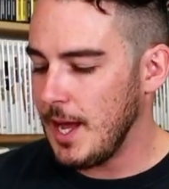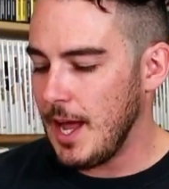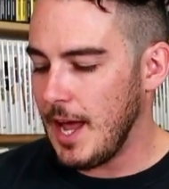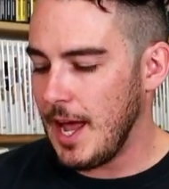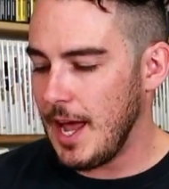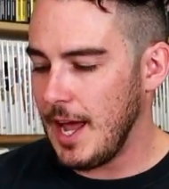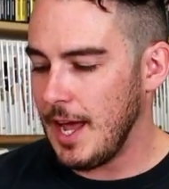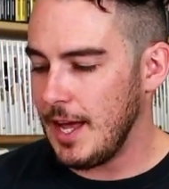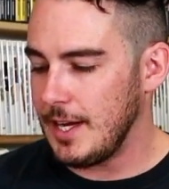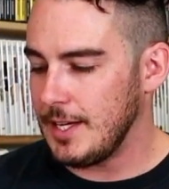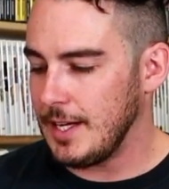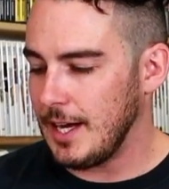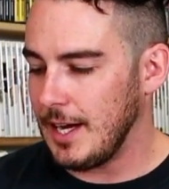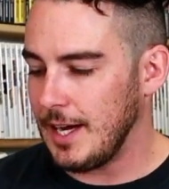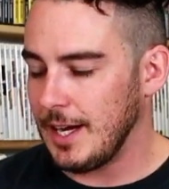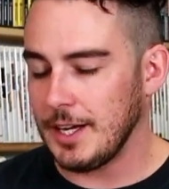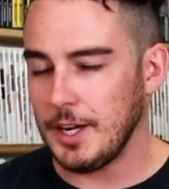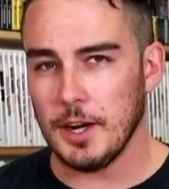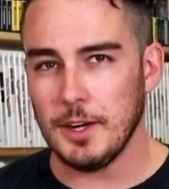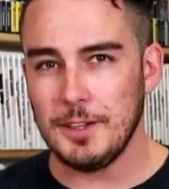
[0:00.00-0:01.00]
and
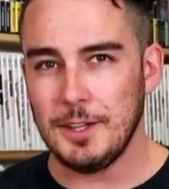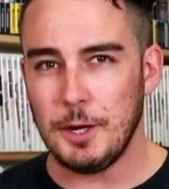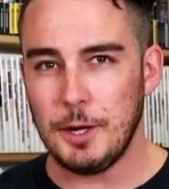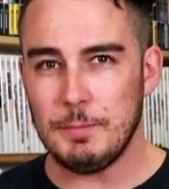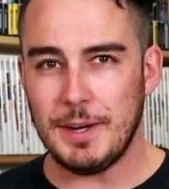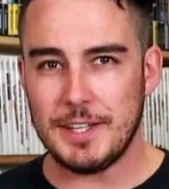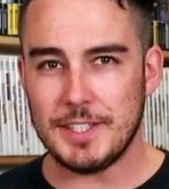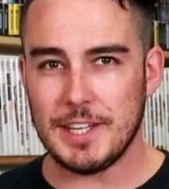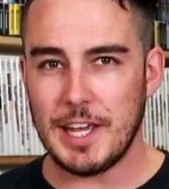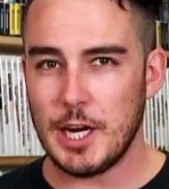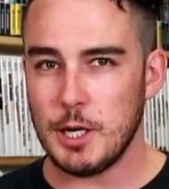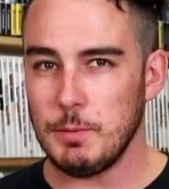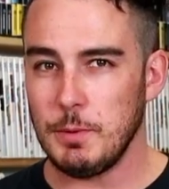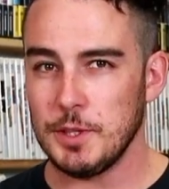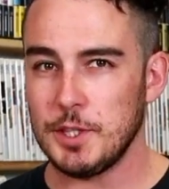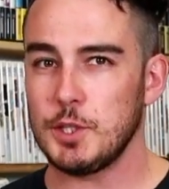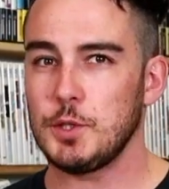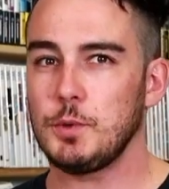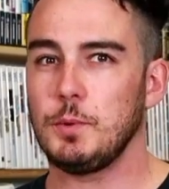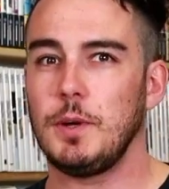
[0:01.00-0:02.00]
got a little bit excited about
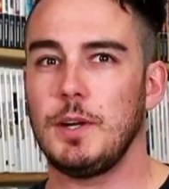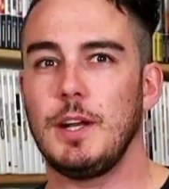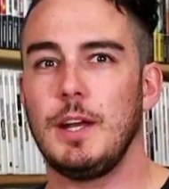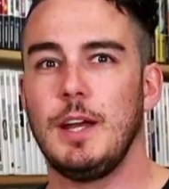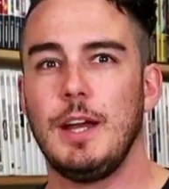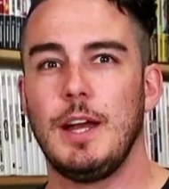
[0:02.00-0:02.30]
this one.